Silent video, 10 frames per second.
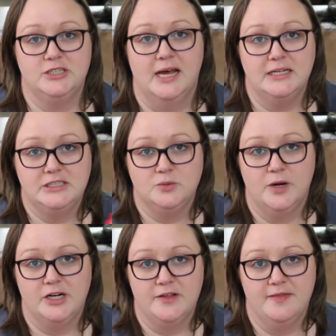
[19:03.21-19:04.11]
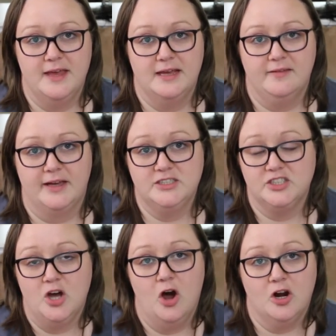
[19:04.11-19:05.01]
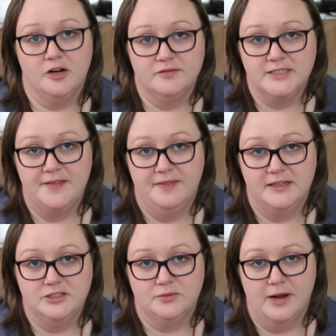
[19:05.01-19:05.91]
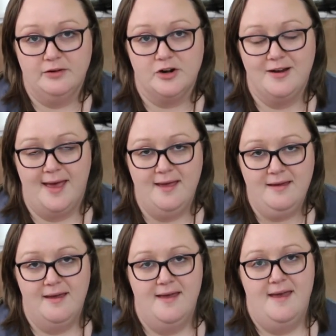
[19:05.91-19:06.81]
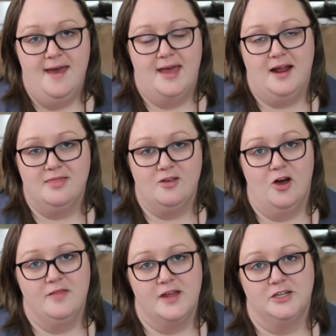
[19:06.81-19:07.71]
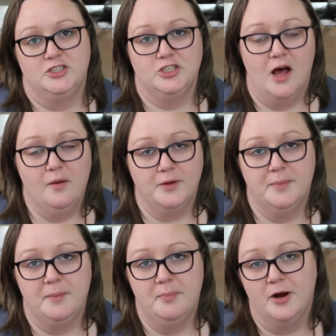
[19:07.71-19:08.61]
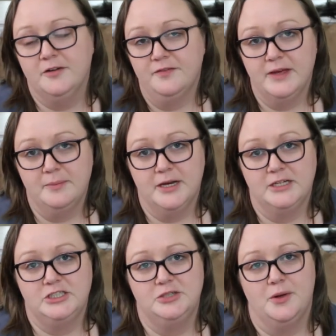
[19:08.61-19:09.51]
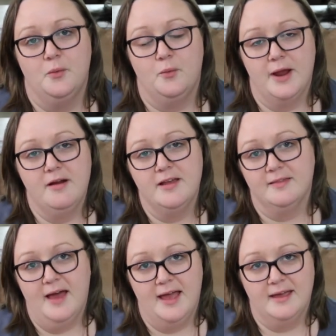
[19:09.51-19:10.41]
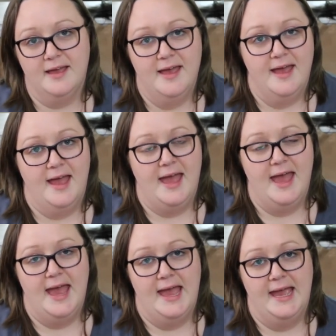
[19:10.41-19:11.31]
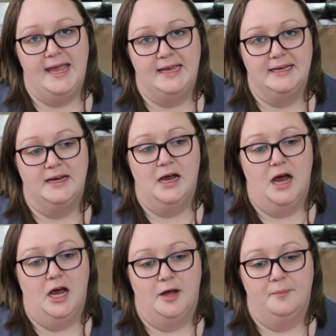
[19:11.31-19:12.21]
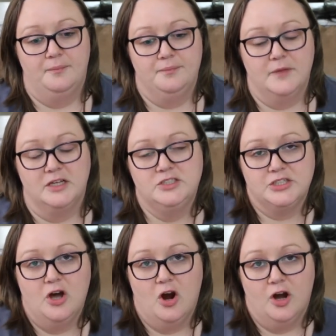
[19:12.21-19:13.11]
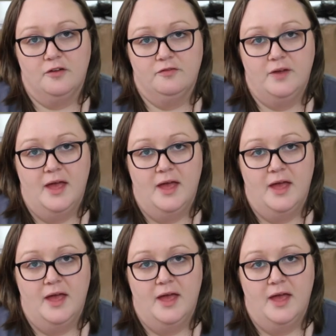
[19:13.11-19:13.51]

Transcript: she likes to wear things like scarves and things around her neck and I thought that a shawl would be perfect because you can wear it like a um, a scarf